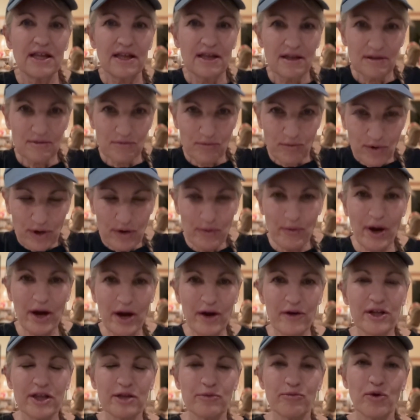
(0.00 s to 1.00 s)

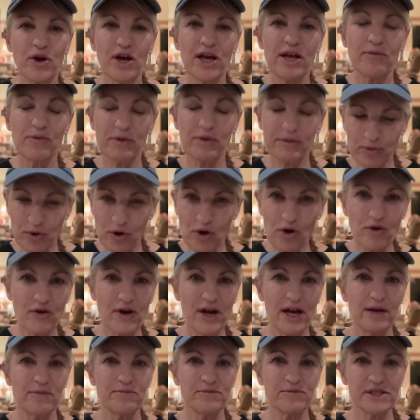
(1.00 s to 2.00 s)
rewiring the brain with
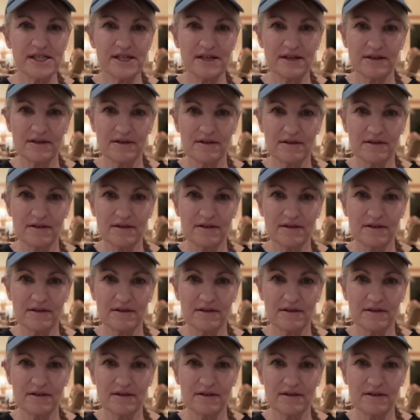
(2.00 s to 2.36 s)
programs